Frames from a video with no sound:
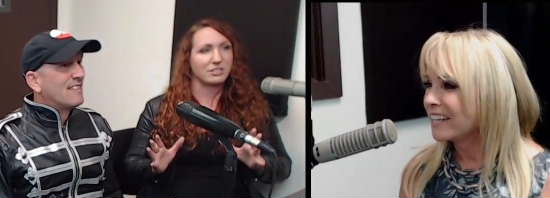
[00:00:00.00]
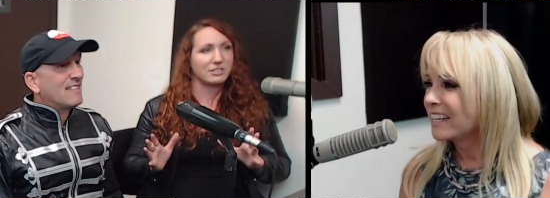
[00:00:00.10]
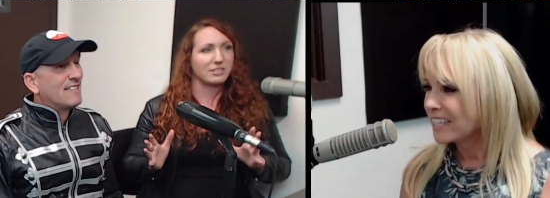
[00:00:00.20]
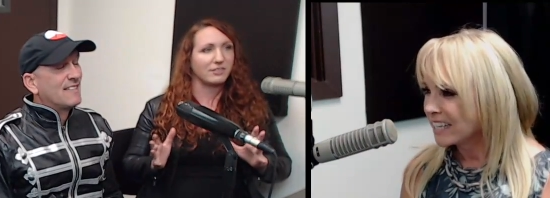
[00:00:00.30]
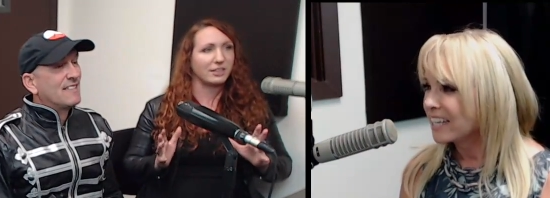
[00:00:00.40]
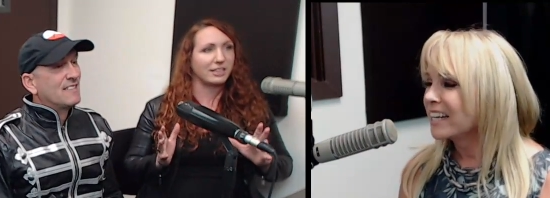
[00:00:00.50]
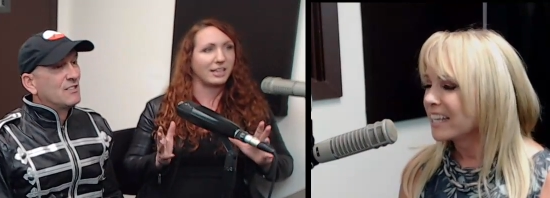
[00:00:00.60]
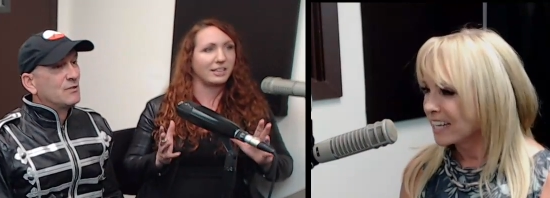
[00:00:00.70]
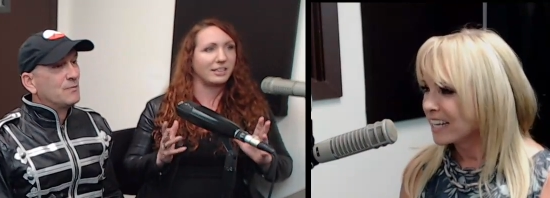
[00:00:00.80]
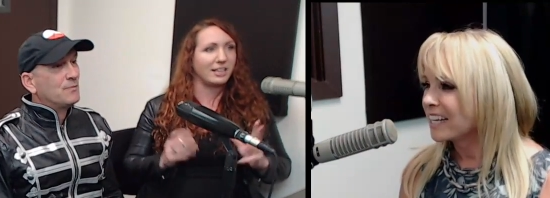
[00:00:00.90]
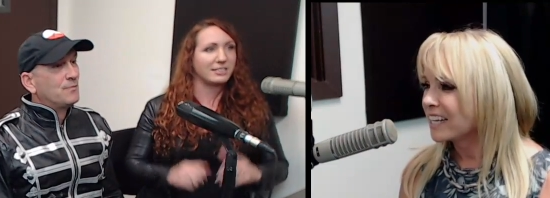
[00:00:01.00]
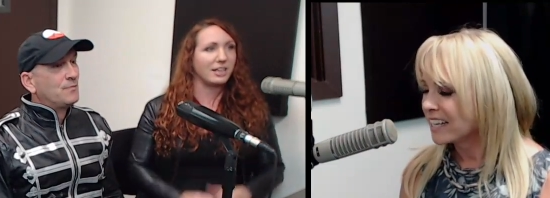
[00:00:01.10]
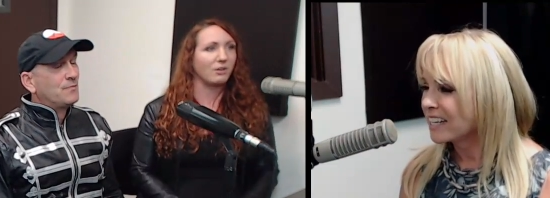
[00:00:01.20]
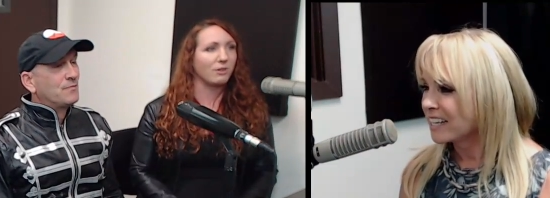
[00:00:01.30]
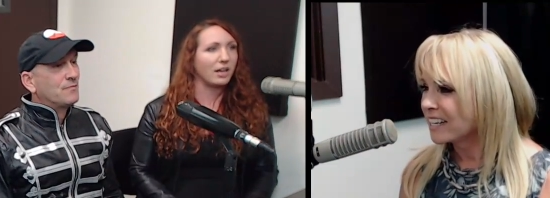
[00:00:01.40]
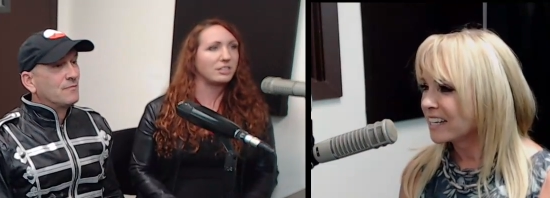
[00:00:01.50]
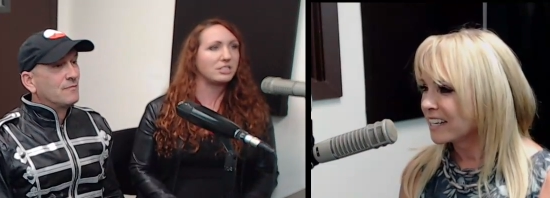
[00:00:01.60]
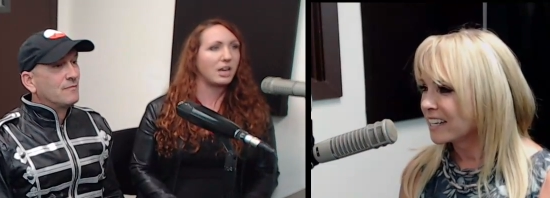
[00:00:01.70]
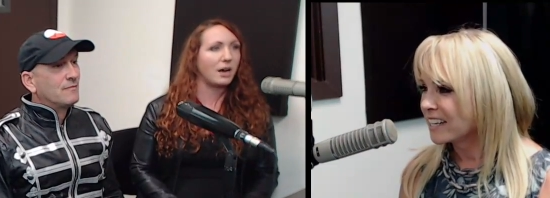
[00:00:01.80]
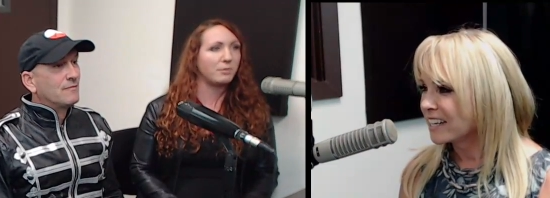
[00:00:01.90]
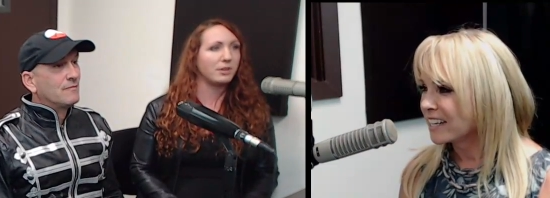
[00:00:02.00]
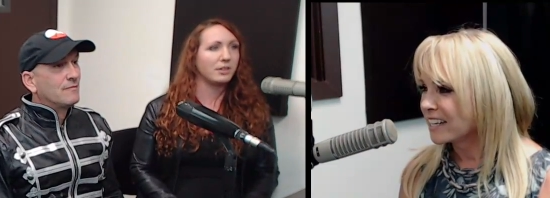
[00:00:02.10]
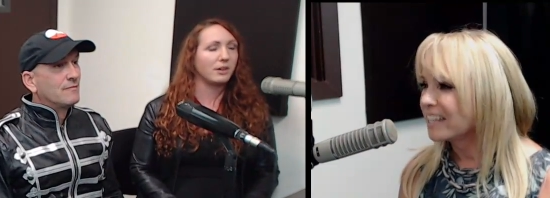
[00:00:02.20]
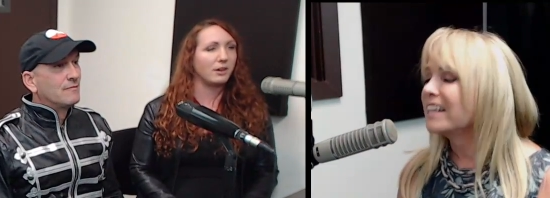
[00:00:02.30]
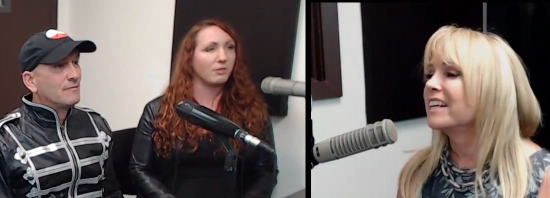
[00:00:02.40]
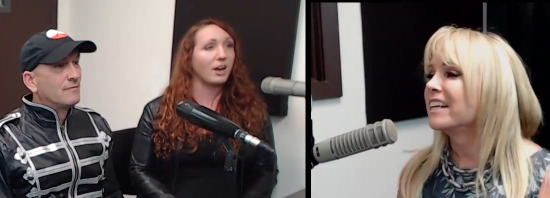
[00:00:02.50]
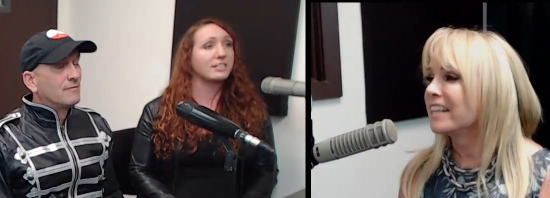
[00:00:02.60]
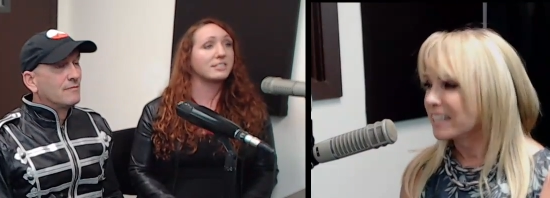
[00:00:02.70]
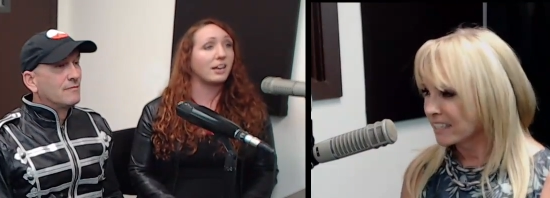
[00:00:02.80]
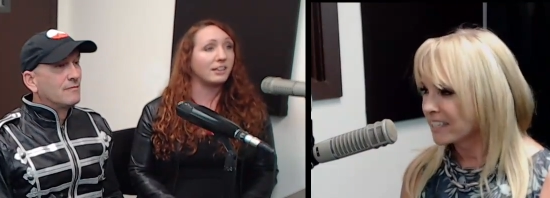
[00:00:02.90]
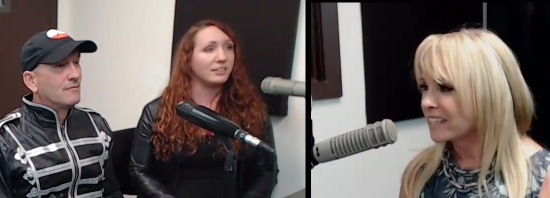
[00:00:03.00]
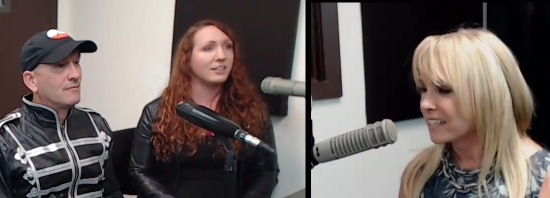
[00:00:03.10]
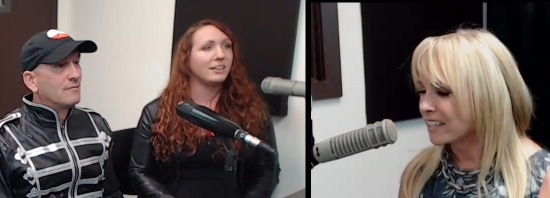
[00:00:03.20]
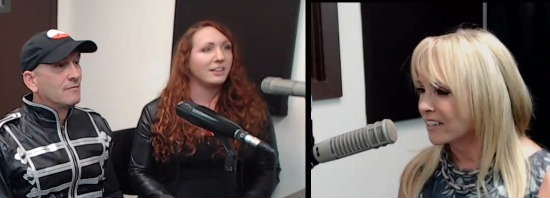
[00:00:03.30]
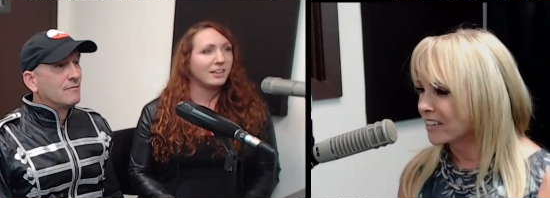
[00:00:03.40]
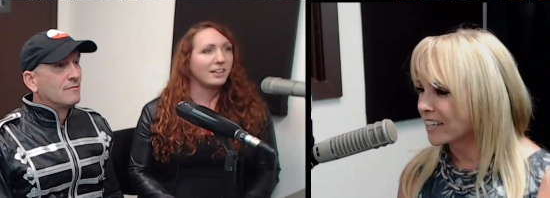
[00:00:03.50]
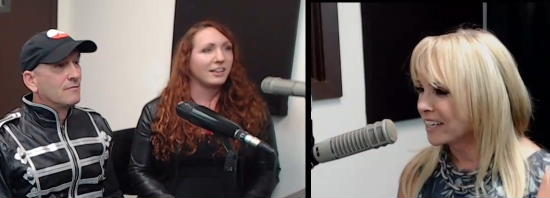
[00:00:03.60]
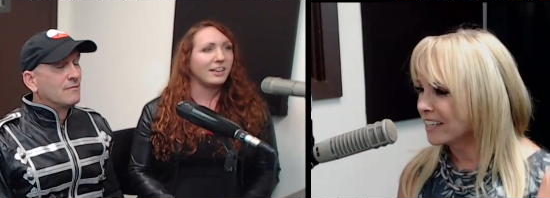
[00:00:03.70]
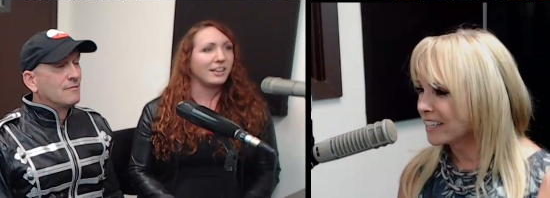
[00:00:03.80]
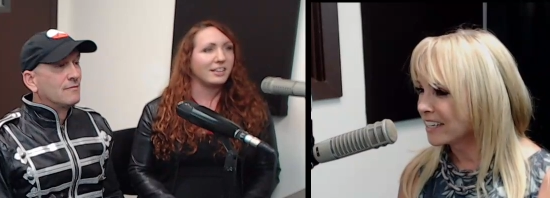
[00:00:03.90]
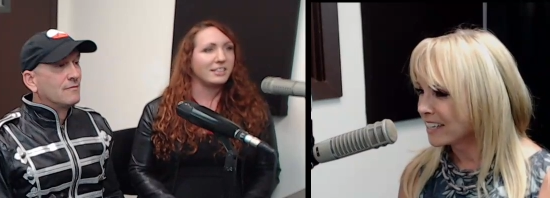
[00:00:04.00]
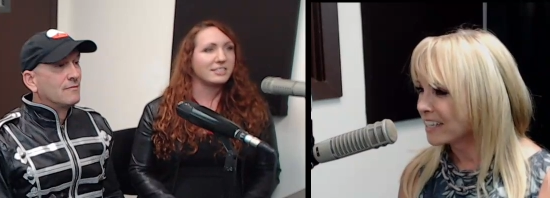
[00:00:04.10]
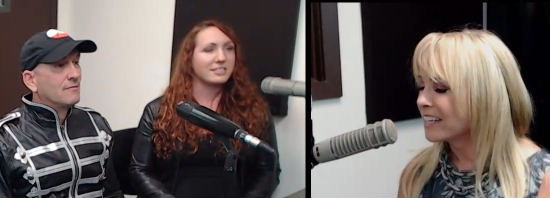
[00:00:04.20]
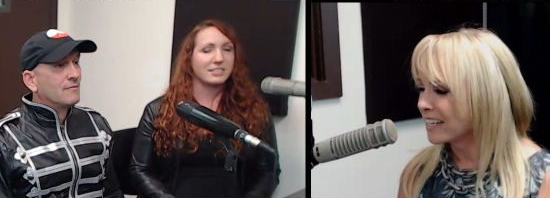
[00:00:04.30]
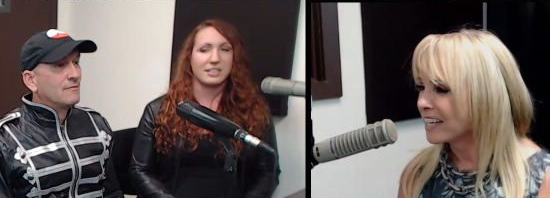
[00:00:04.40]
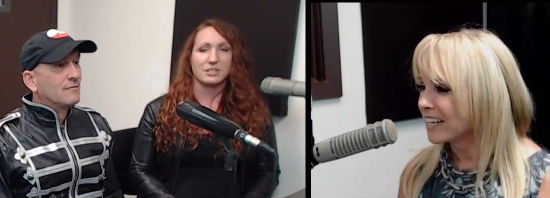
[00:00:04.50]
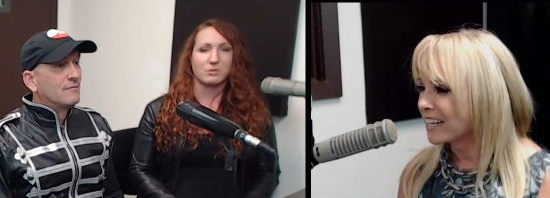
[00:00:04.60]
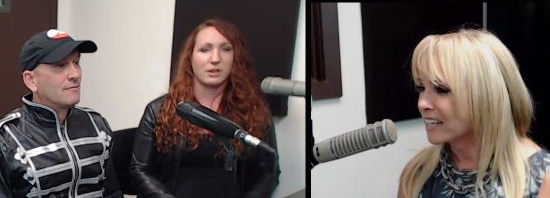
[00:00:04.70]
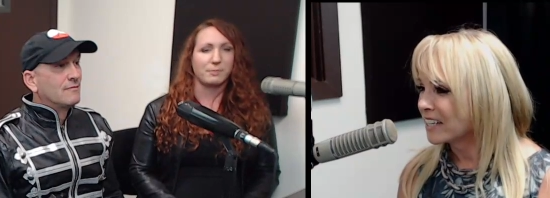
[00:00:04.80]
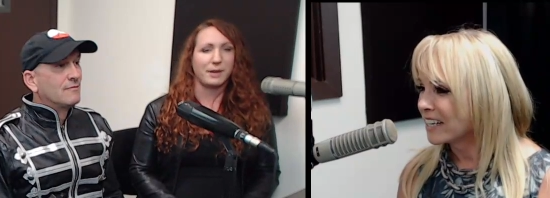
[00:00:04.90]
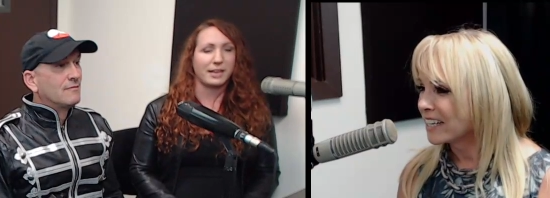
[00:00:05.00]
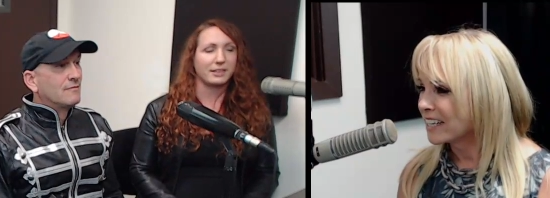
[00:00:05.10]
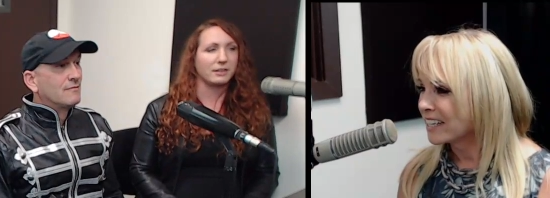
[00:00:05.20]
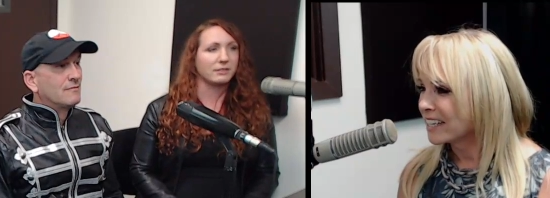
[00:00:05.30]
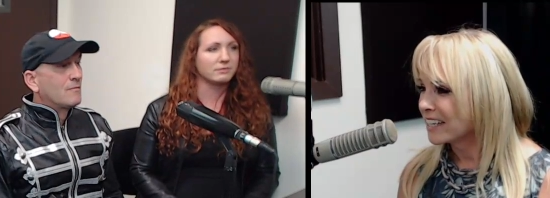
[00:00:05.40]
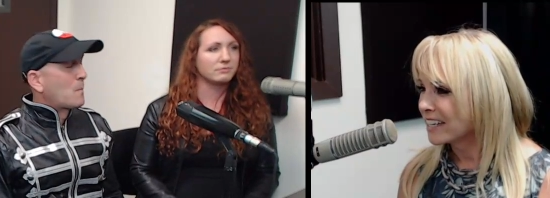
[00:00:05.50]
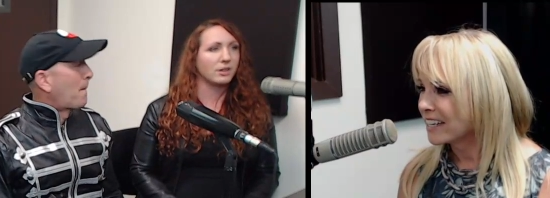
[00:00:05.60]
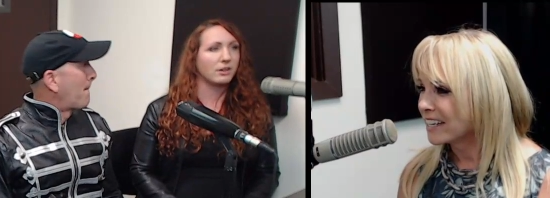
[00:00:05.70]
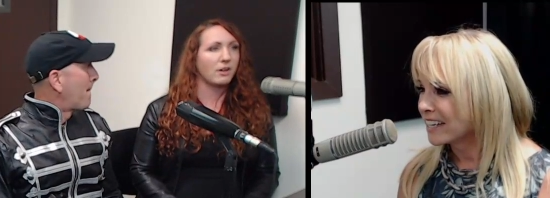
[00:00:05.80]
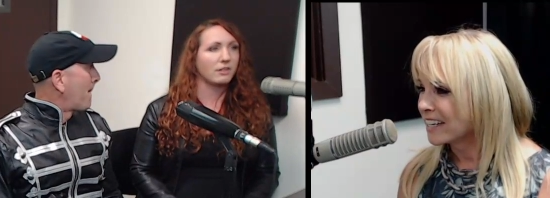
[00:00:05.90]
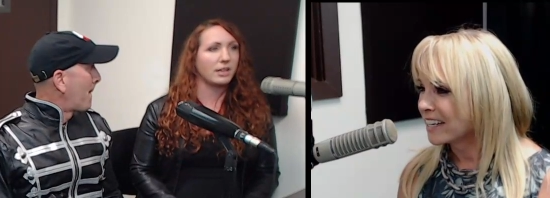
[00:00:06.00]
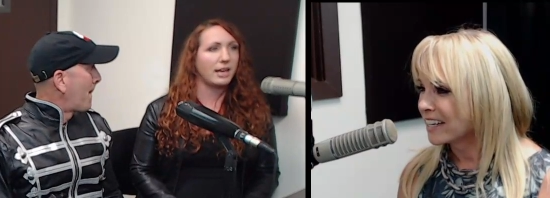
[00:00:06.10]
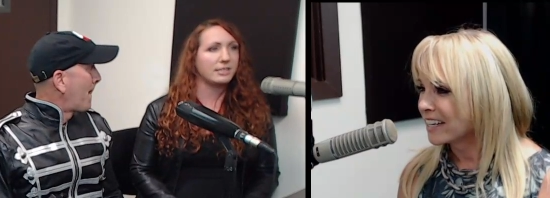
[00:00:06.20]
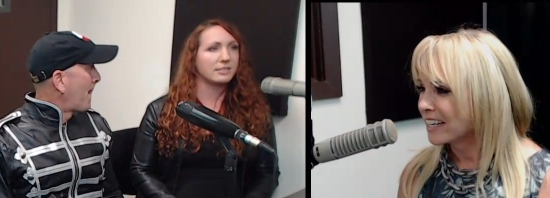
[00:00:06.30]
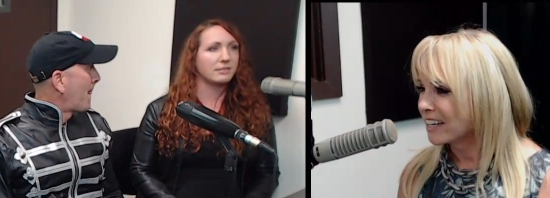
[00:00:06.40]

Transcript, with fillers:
Speaker 1: and stuff like that, and that's L. Ron's job, uh, Ron's son. Okay. And he's he's the one back there running all the lights